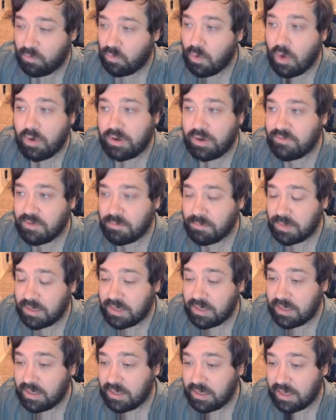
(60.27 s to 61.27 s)
won't even
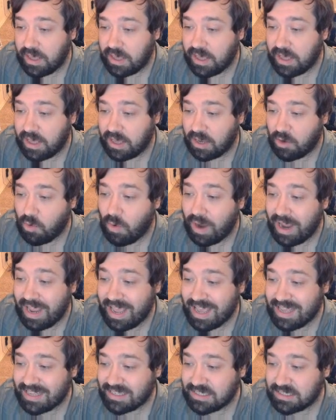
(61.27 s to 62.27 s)
be quite
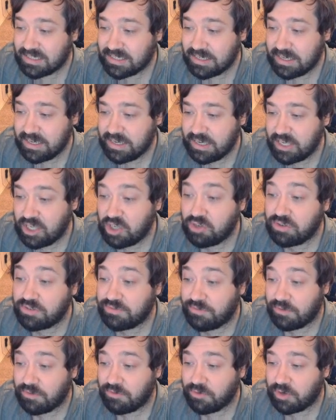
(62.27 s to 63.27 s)
as
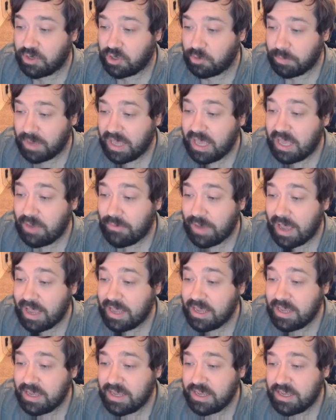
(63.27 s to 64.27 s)
useful for you. But anyway,
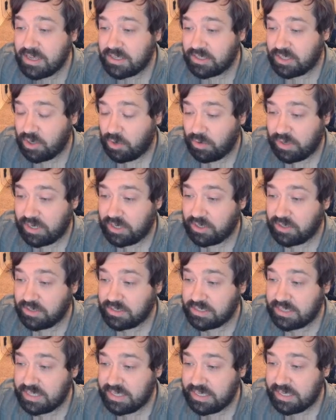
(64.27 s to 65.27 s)
so
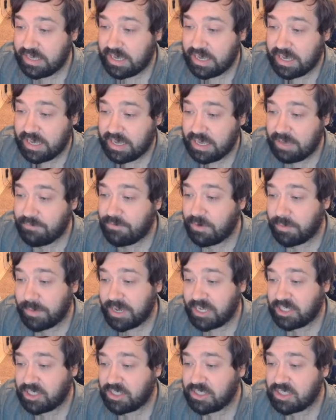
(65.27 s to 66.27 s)
here's the
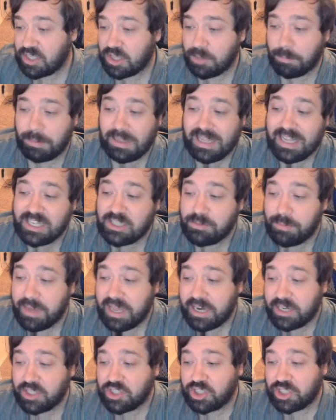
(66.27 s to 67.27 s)
information. So the pledge
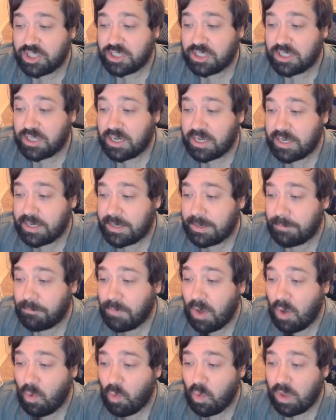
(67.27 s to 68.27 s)
manager
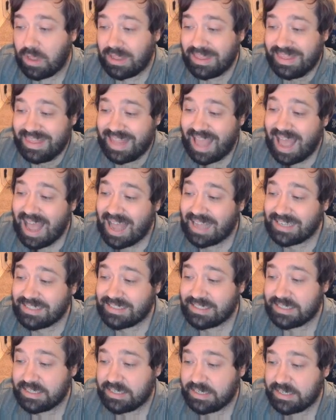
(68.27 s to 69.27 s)
will
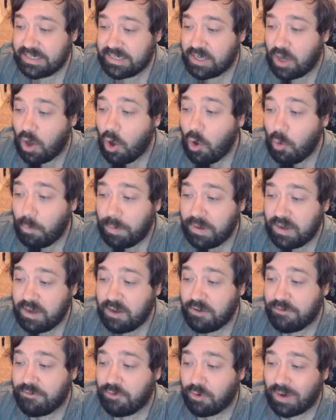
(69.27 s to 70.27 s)
not
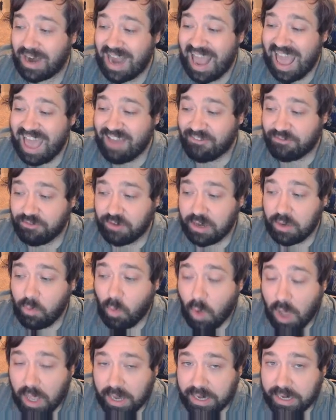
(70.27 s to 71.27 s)
open for
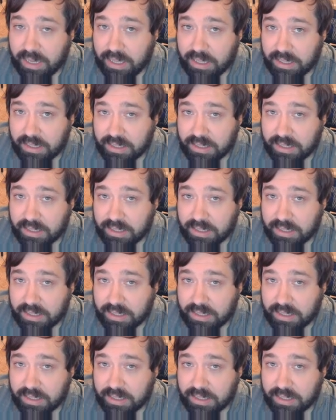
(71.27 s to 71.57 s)
everyone